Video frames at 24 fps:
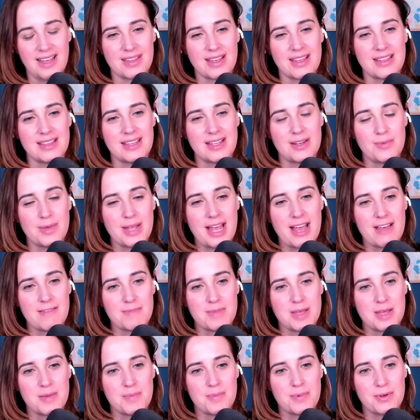And then we have
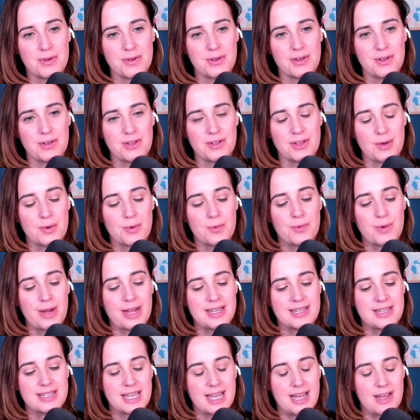people
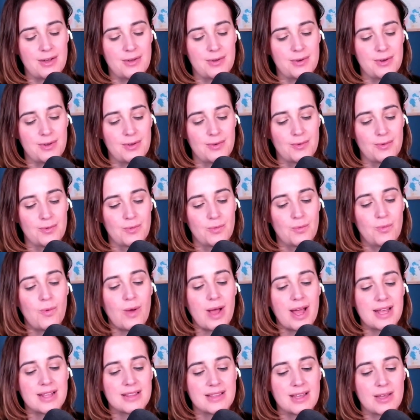write down
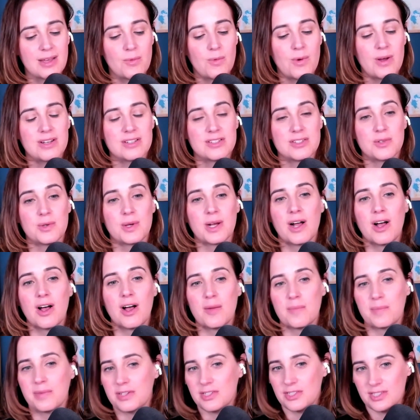what they want to
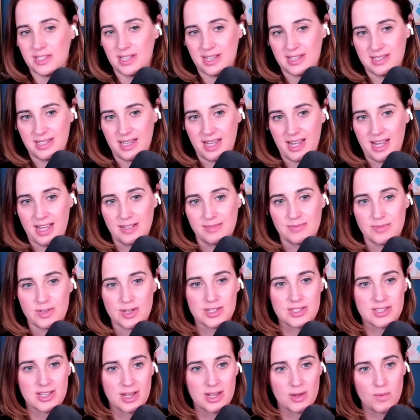accomplish that day,
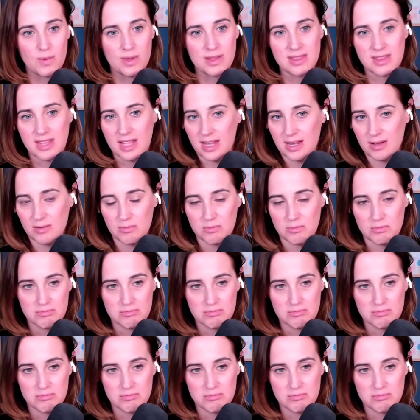just like one thing